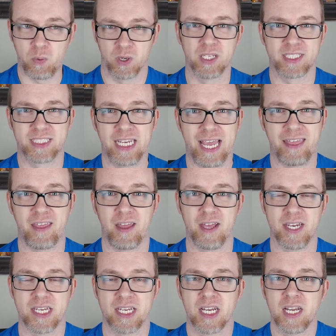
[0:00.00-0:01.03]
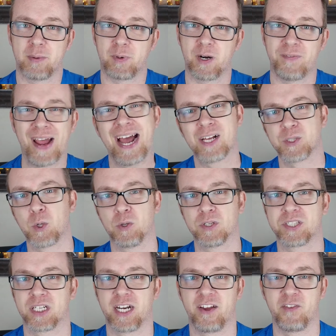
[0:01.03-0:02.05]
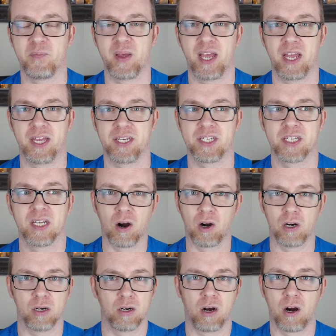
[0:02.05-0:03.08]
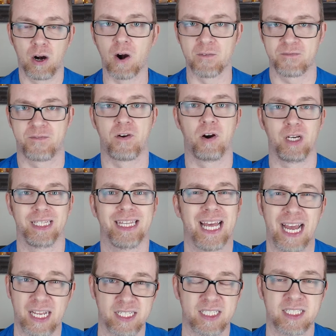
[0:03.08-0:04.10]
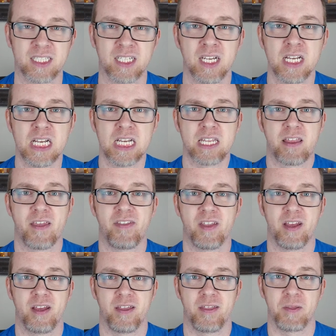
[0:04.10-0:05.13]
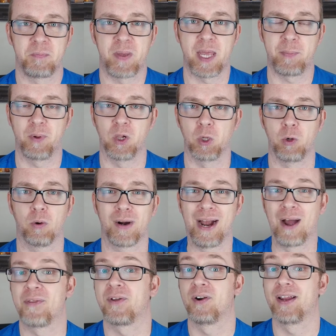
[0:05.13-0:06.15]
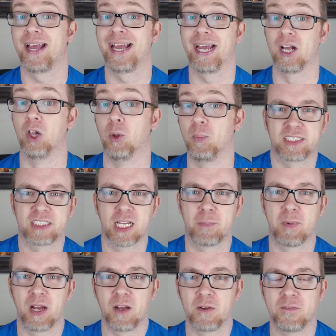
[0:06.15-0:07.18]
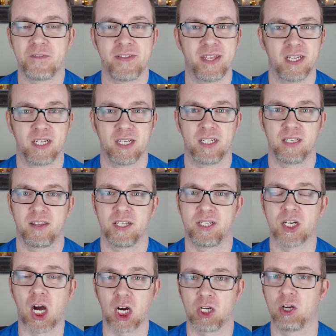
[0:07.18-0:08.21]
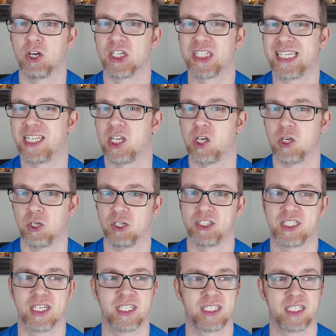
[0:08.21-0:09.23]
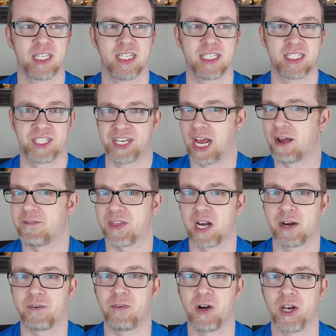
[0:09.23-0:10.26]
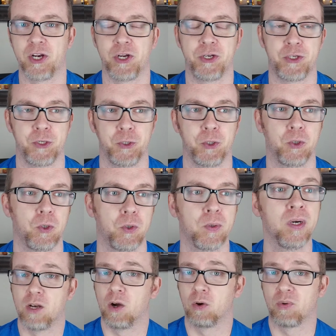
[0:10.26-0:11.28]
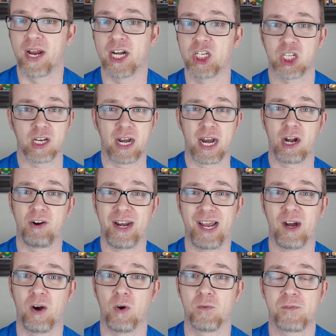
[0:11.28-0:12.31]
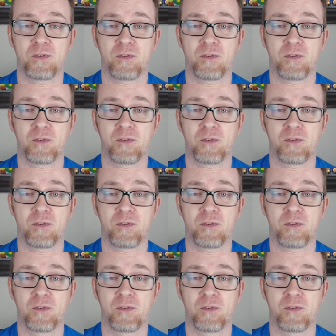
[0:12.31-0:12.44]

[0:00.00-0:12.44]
I will say that the number of assholes that I've met are far, far less than the people who are out there to help. Some of the doctors and the nurses and the staff that I've run into, Rachel and I are now